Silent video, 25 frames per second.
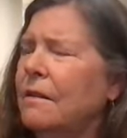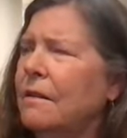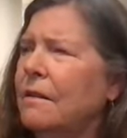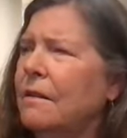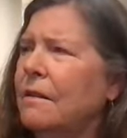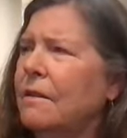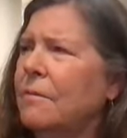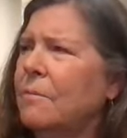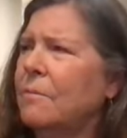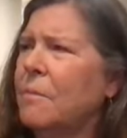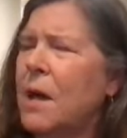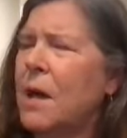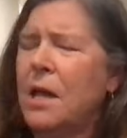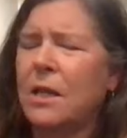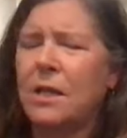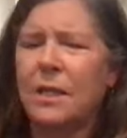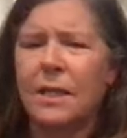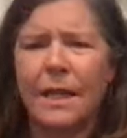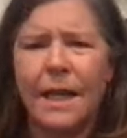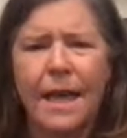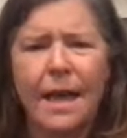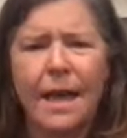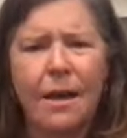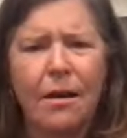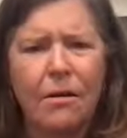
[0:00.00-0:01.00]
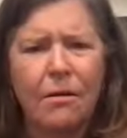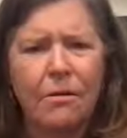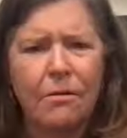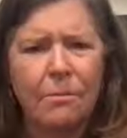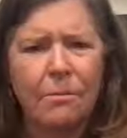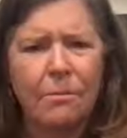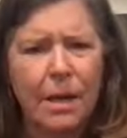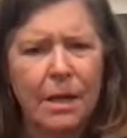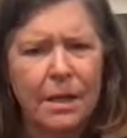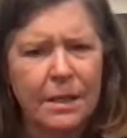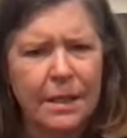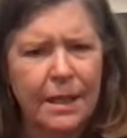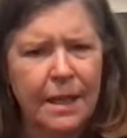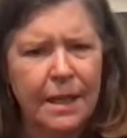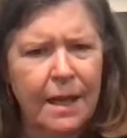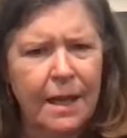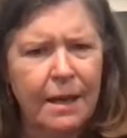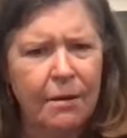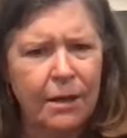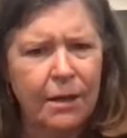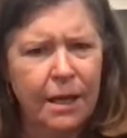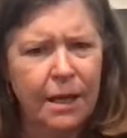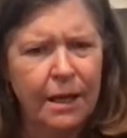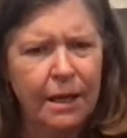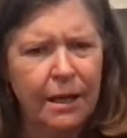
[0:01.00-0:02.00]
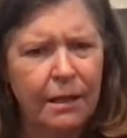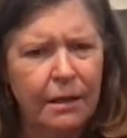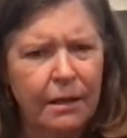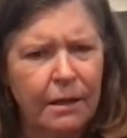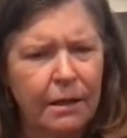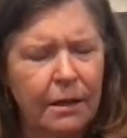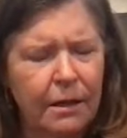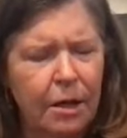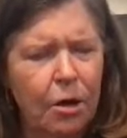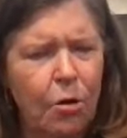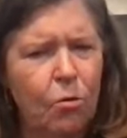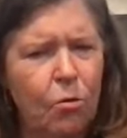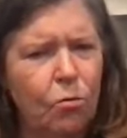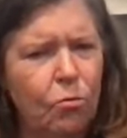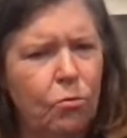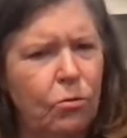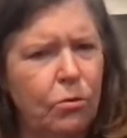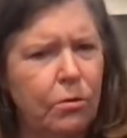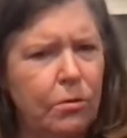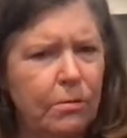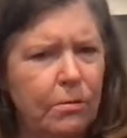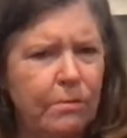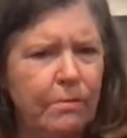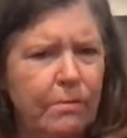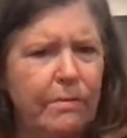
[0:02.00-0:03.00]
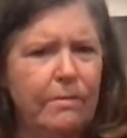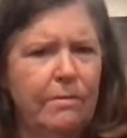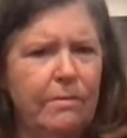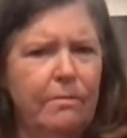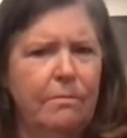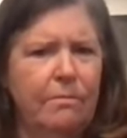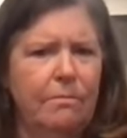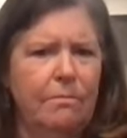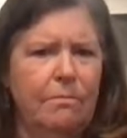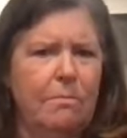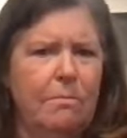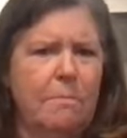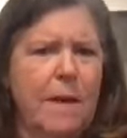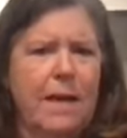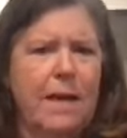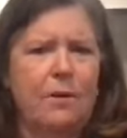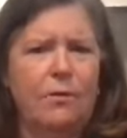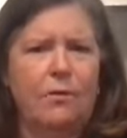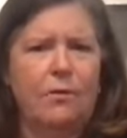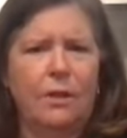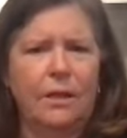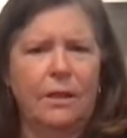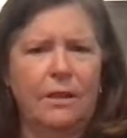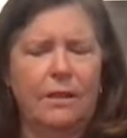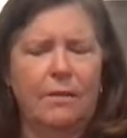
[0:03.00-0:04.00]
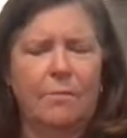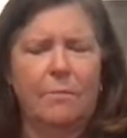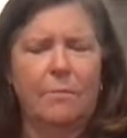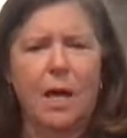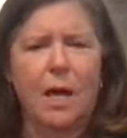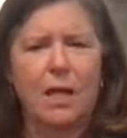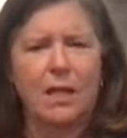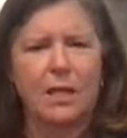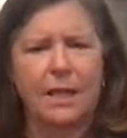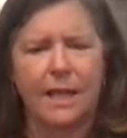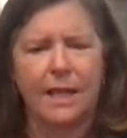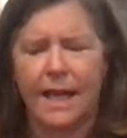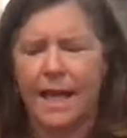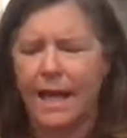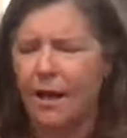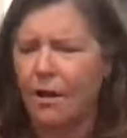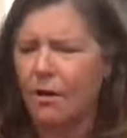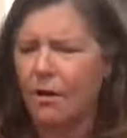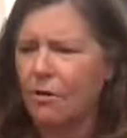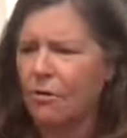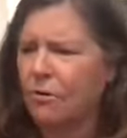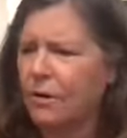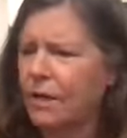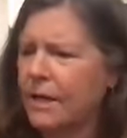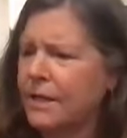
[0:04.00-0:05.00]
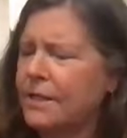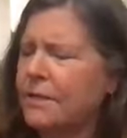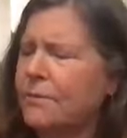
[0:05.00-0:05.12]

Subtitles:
the Moscow, it got a gold medal in the Moscow,